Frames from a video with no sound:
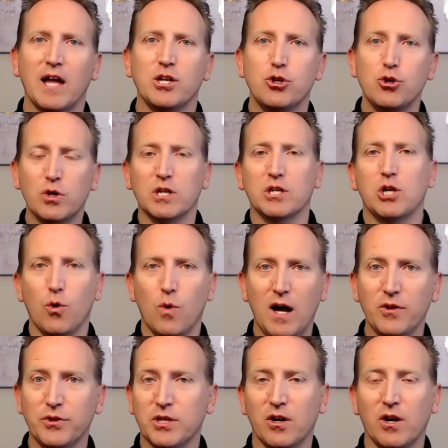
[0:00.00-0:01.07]
And you can go
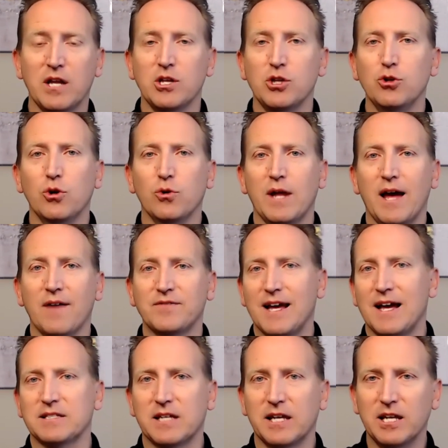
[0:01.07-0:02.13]
out there and you don't have to
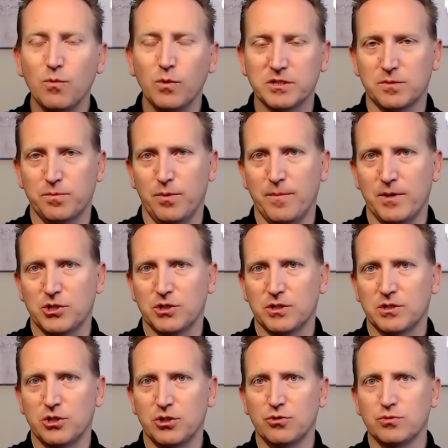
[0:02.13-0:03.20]
ask anyone's
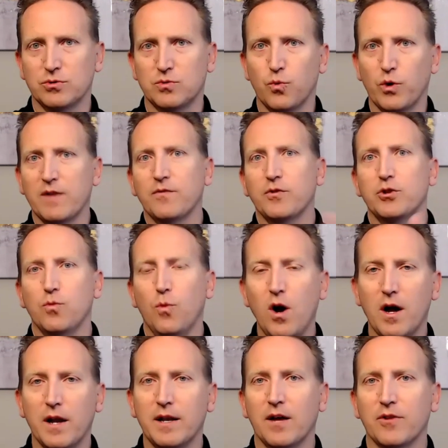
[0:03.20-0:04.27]
permission to use whatever you
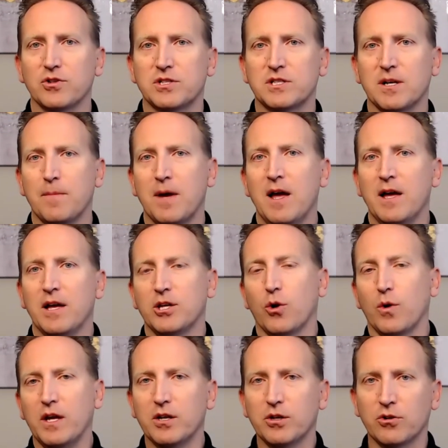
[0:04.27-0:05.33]
want. Now, there's some
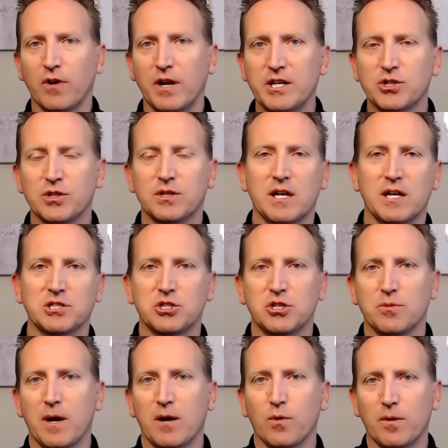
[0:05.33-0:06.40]
integration things, and
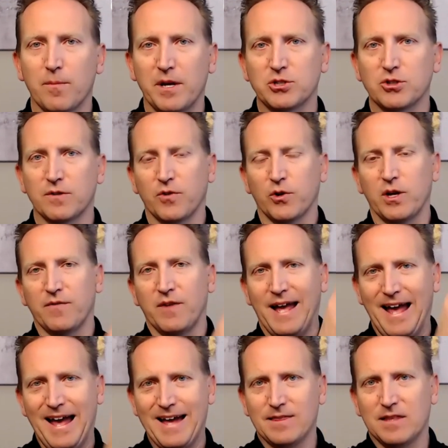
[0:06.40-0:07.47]
you might want to make sure if I
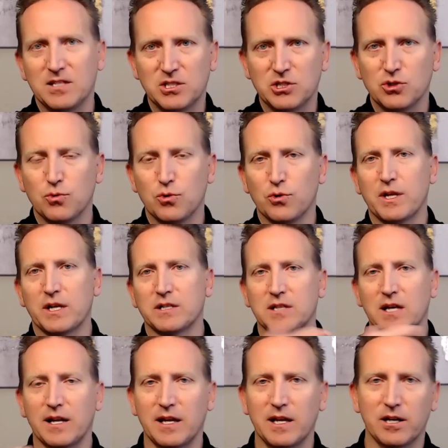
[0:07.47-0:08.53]
add this tool that it's
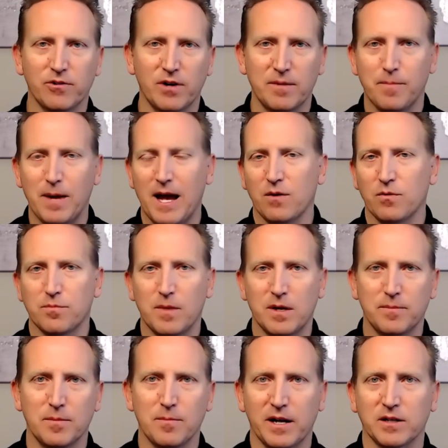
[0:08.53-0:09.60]
going to integrate back with
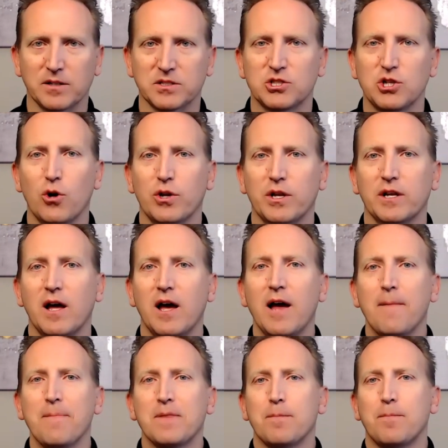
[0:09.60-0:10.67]
maybe my custodian.
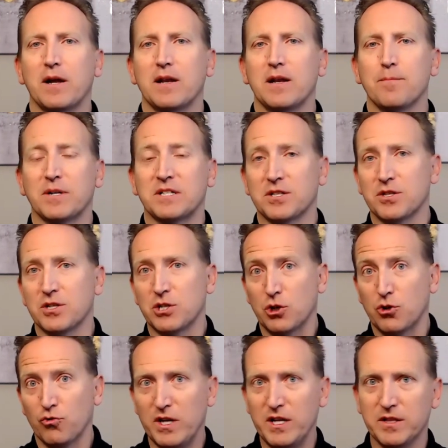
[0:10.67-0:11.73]
But to the
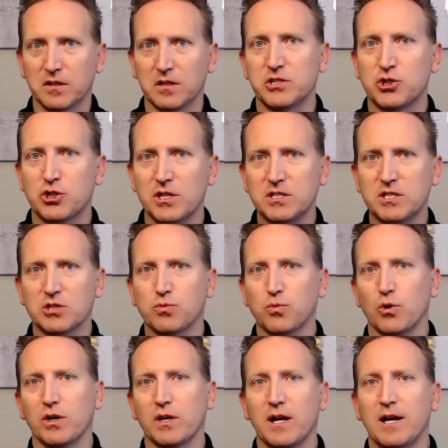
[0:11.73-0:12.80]
degree the logistics
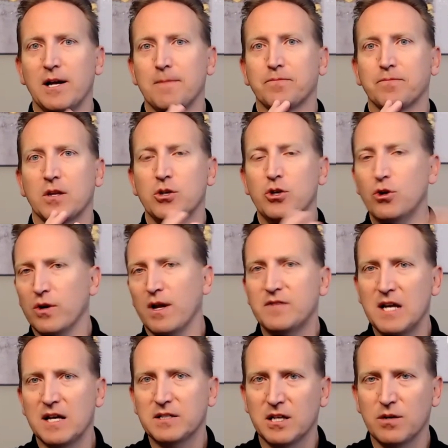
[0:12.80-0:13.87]
work, you don't have
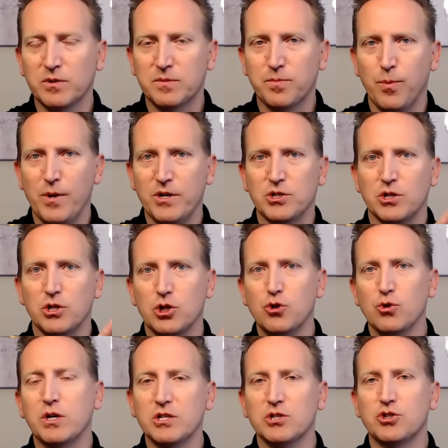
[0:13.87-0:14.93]
to ask anyone's permission.
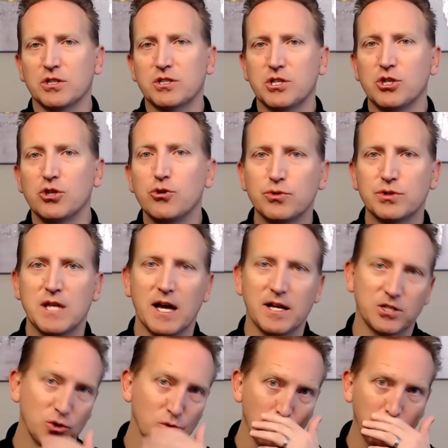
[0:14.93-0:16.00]
You can just use
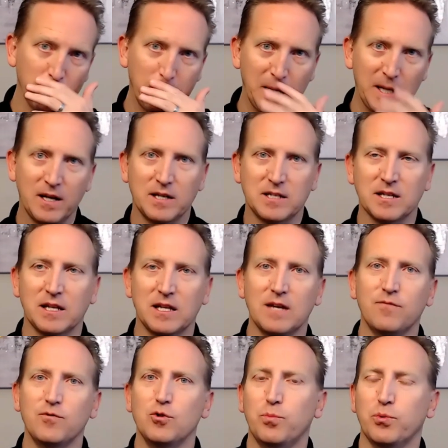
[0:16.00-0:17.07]
that tool. And to
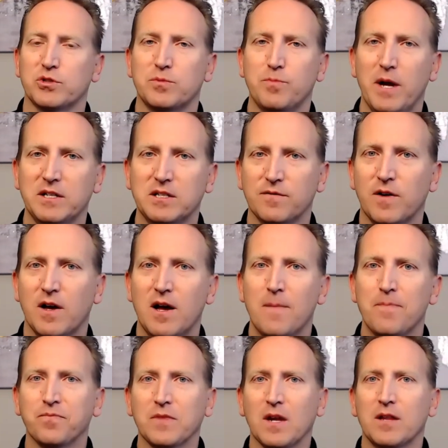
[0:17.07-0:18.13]
give you perspective,
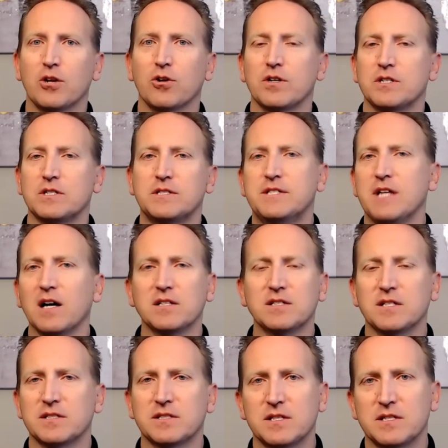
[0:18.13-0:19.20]
there are
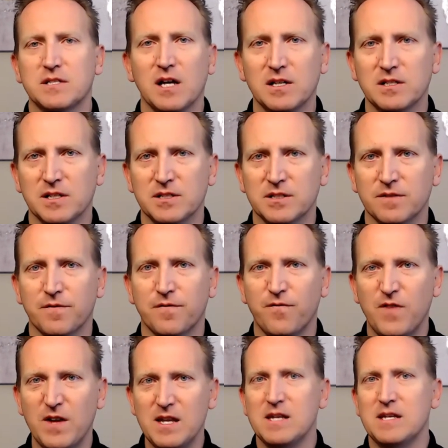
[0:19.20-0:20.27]
dozens and dozens of
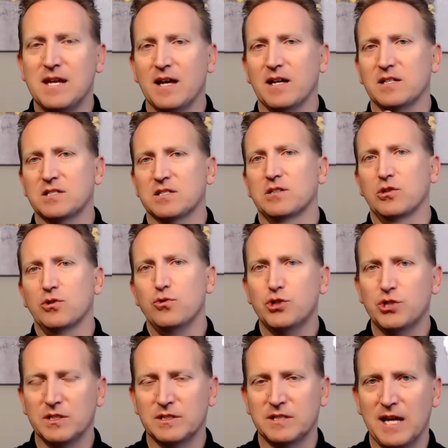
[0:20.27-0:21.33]
fintech
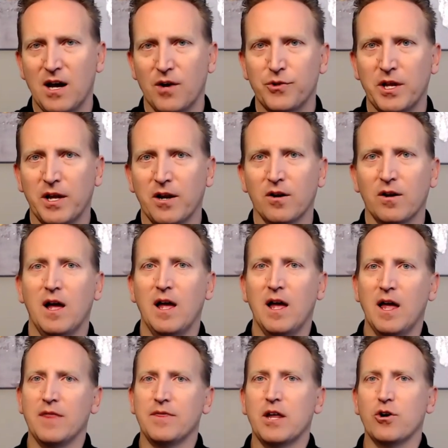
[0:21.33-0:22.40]
solutions out there
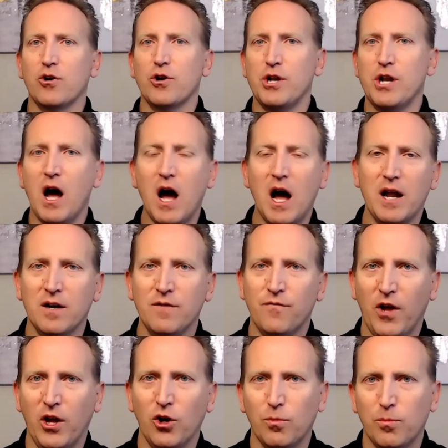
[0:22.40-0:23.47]
that are not
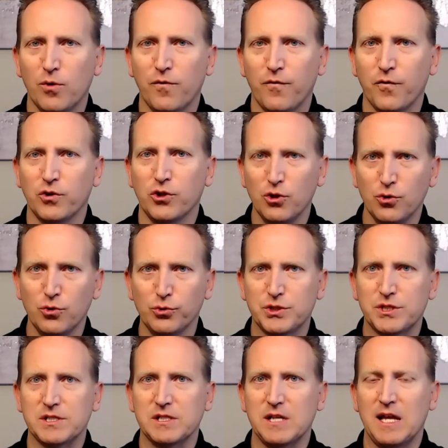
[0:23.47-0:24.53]
available for
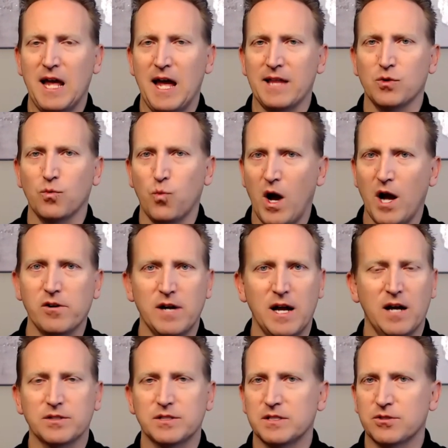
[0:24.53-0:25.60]
use at the
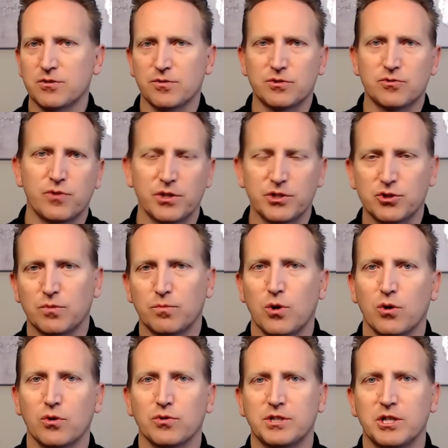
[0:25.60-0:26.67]
wirehouses or the traditional
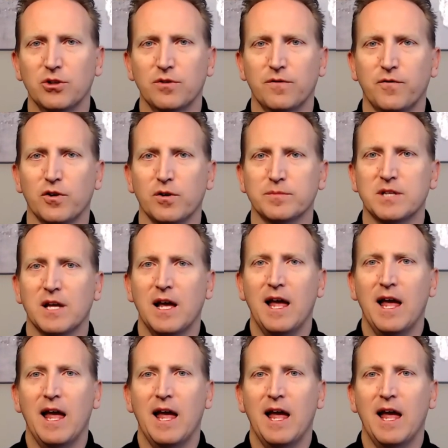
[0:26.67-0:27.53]
broker-dealer firms